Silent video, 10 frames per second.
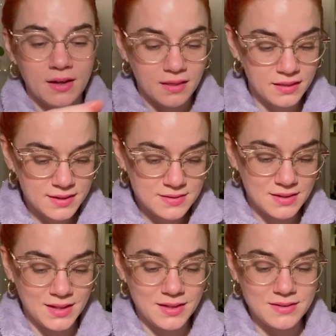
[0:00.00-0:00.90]
This
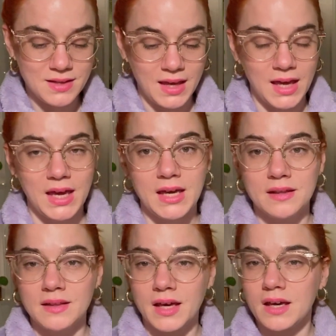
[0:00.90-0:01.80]
is a
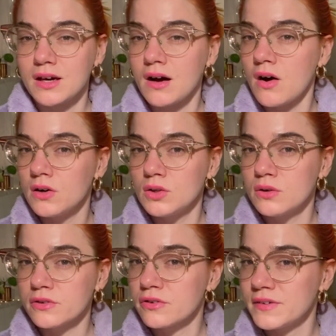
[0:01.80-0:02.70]
like all
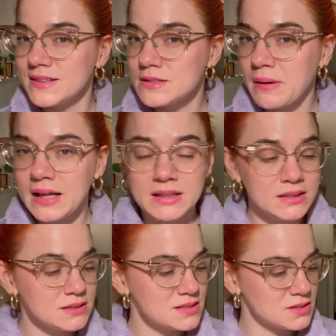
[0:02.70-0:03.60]
over face
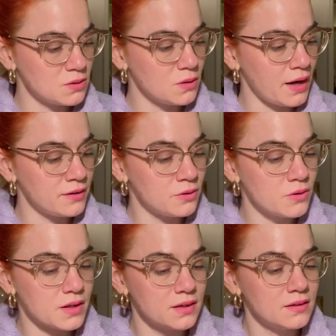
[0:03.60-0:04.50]
palette, so I know
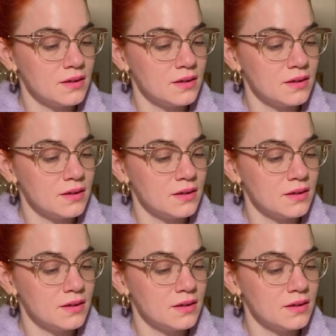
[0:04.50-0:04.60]
that